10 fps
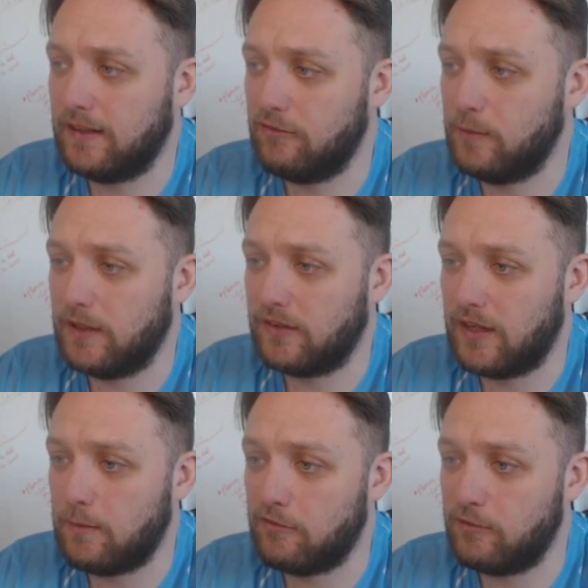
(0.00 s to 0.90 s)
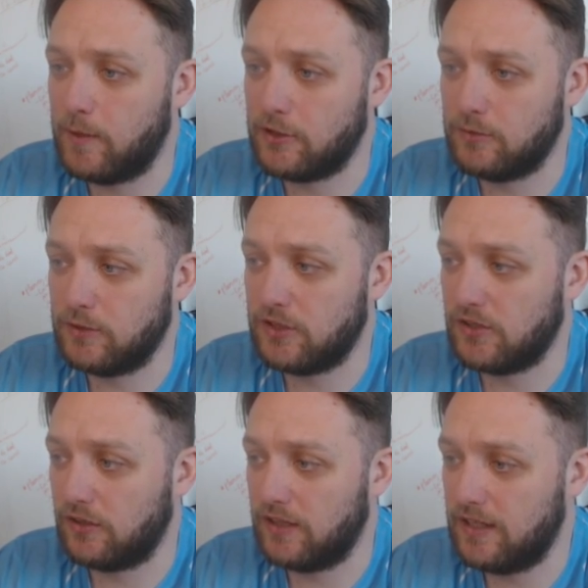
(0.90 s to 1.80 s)
giving me the same information which
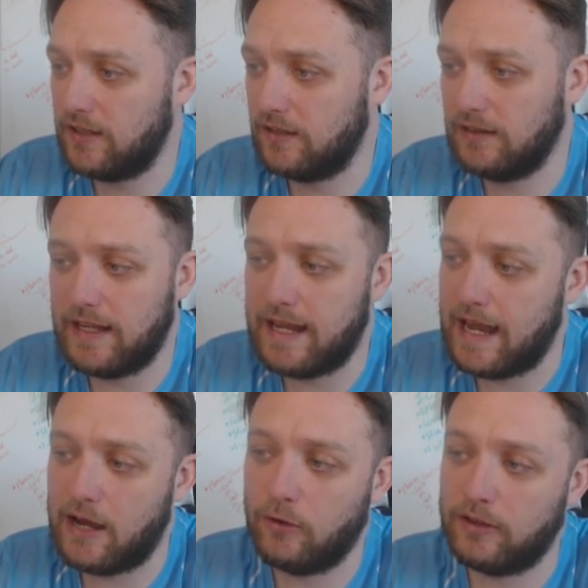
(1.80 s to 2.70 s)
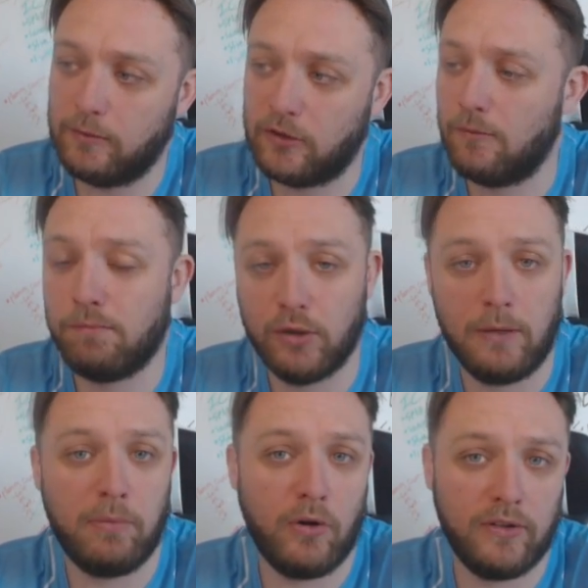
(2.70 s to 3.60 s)
is on here. Lay it out, give me some
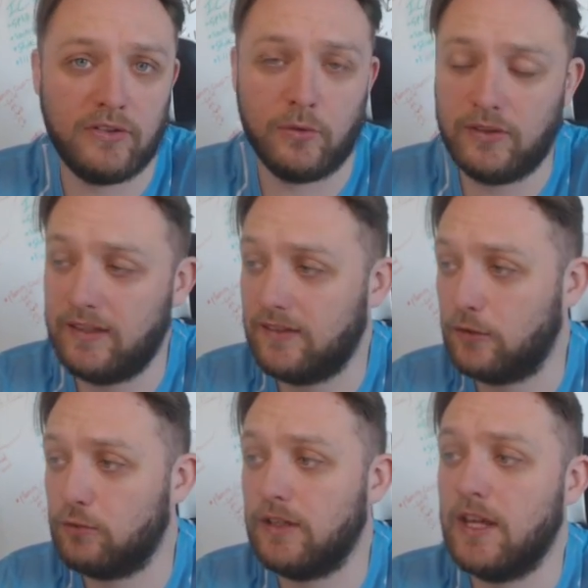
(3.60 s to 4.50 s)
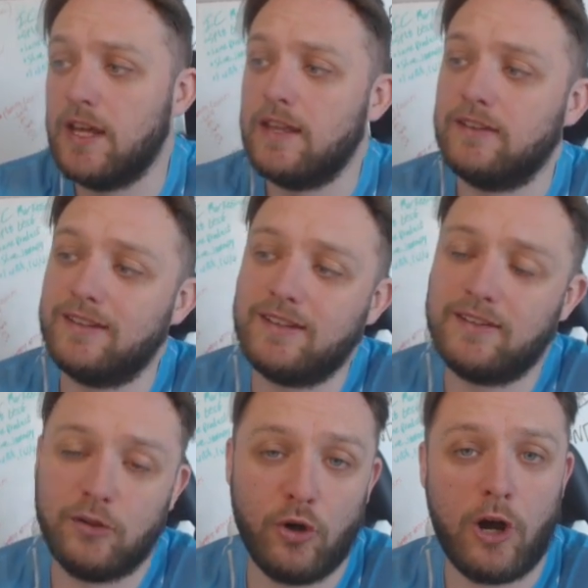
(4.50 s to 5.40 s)
bullet points so it's easy to read. This
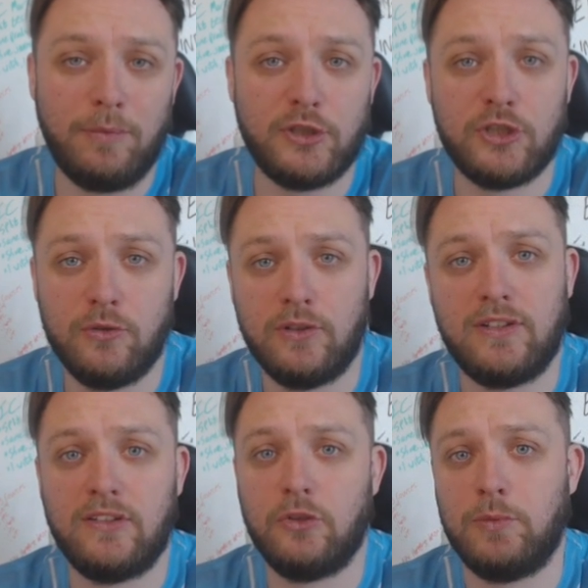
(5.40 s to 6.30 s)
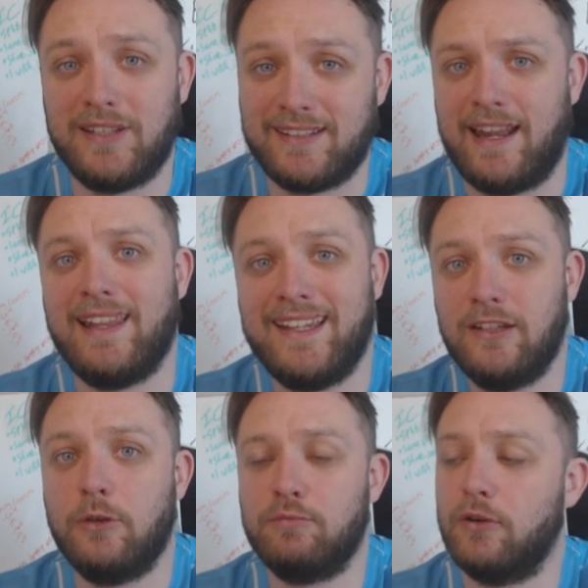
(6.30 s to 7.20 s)
is your opportunity to be
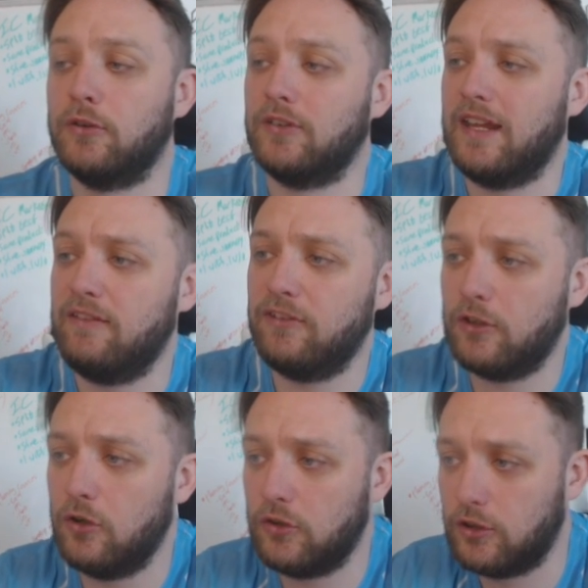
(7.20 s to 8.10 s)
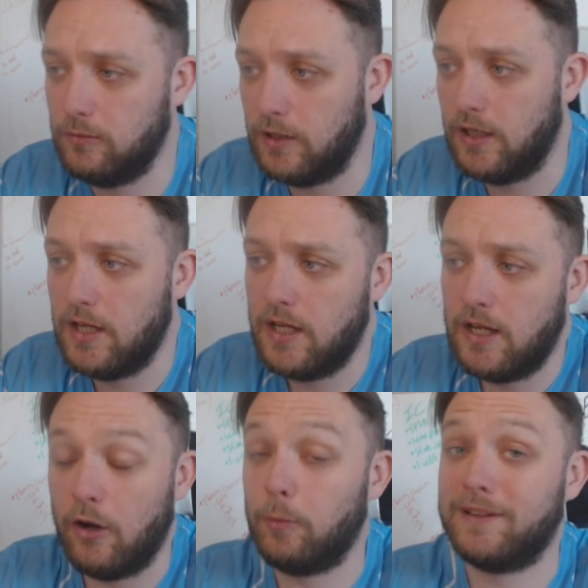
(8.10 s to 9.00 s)
selling the product. If a customer
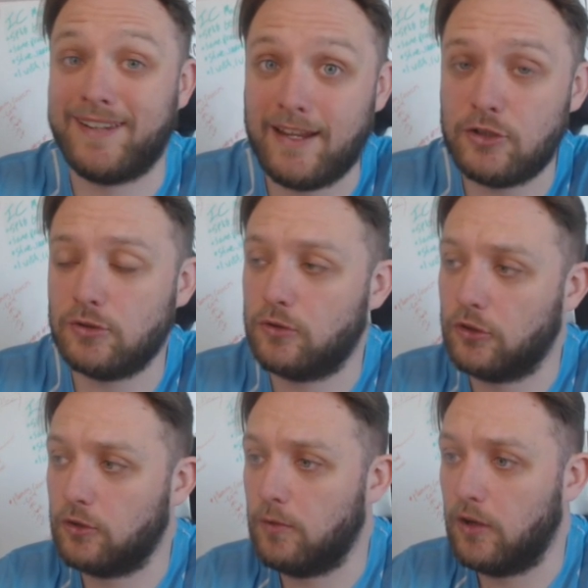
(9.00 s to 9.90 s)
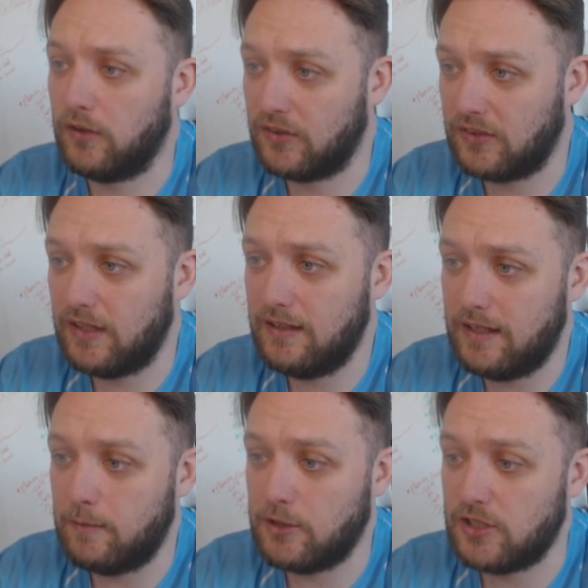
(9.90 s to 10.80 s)
or potential customer has seen
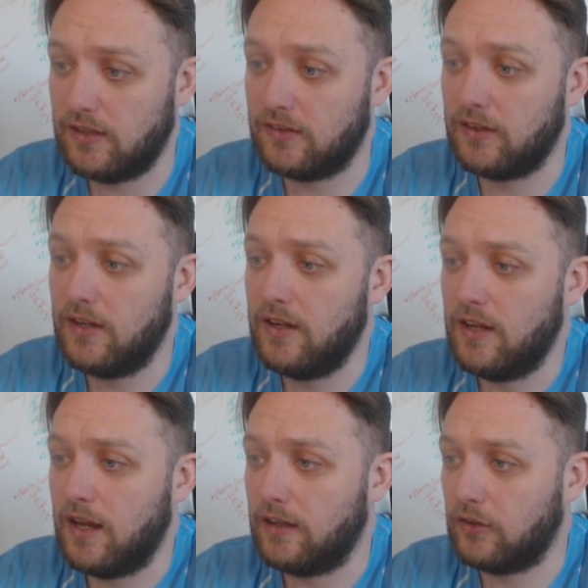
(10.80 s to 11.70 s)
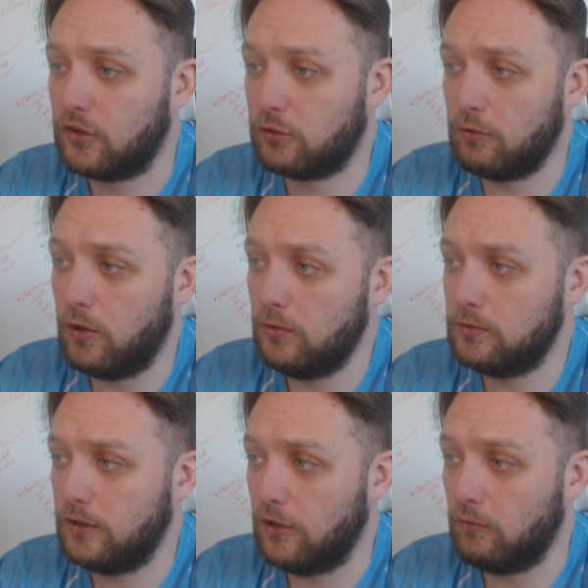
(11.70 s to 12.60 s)
the images and has
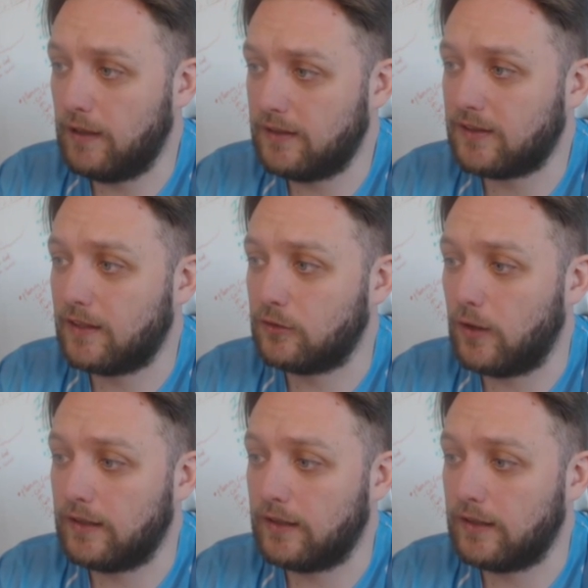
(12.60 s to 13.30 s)
scrolled, read the title